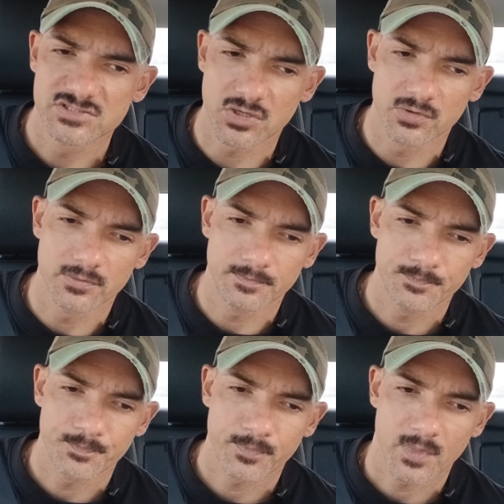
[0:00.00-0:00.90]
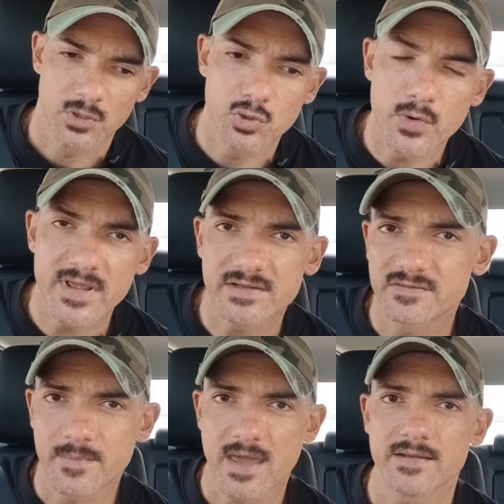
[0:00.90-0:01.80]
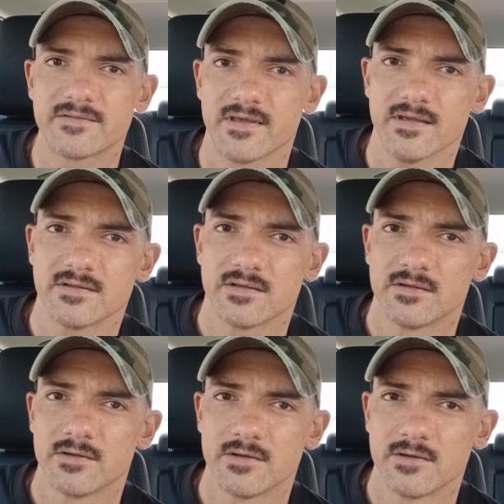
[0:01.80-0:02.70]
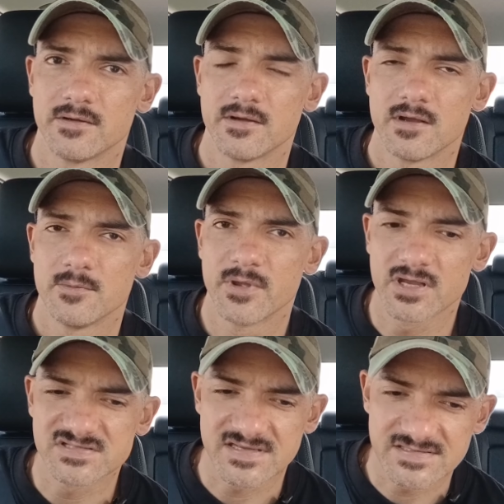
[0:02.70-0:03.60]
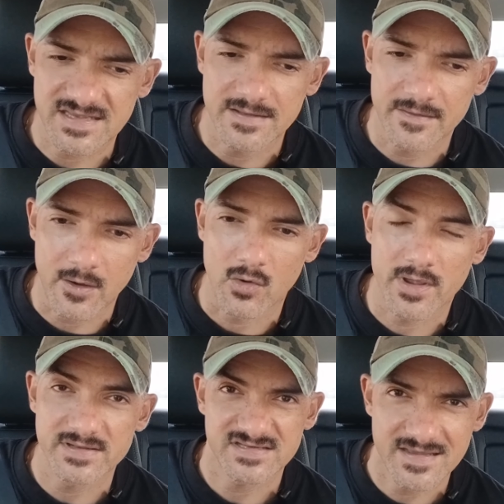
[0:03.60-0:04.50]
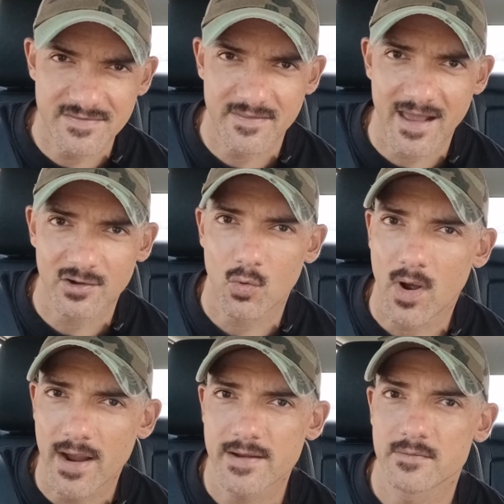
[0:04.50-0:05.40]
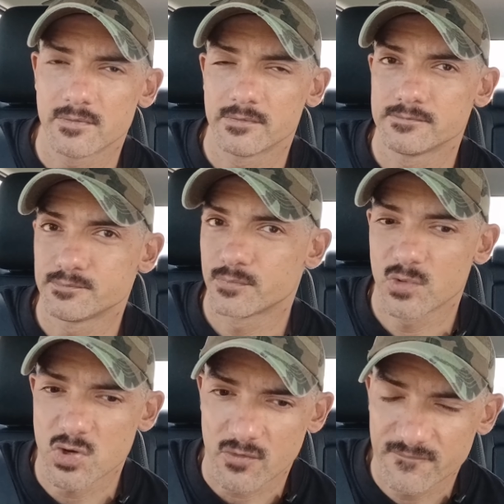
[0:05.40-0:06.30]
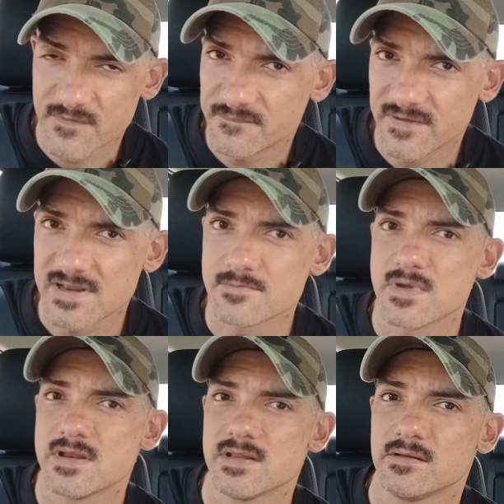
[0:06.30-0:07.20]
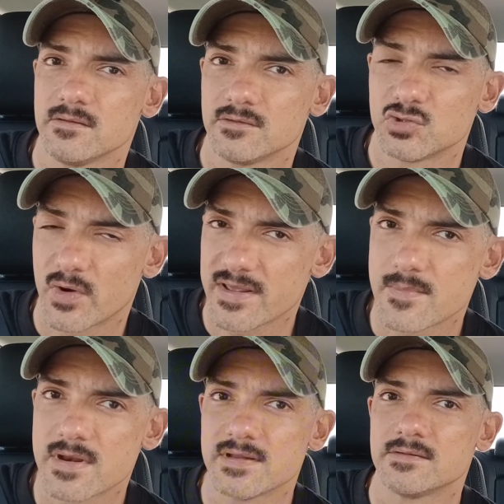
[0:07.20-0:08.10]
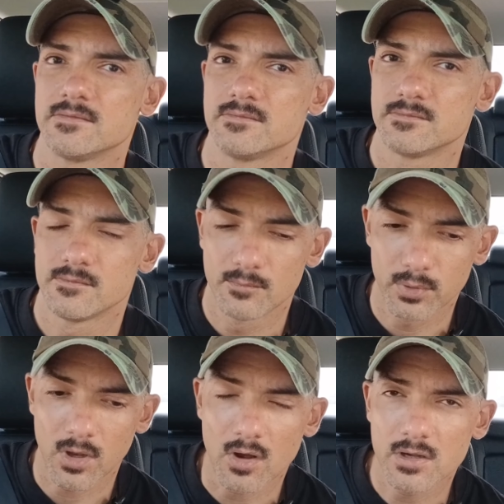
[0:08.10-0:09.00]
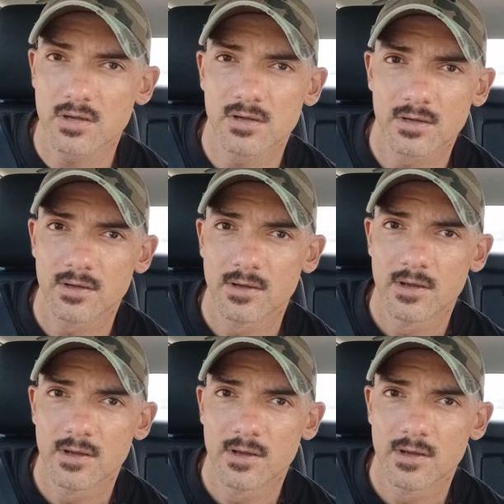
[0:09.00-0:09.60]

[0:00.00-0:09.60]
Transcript: So you need to meditate, because it's in that quiet, 15-minute, 20-minute block.